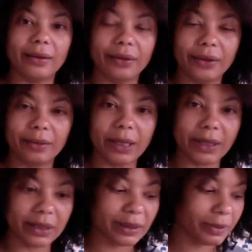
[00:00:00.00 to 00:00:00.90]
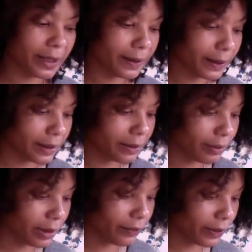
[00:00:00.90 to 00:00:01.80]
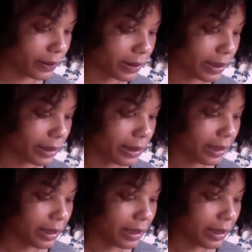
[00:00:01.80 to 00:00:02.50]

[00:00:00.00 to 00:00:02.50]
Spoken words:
a little bit this month, is what it feels like.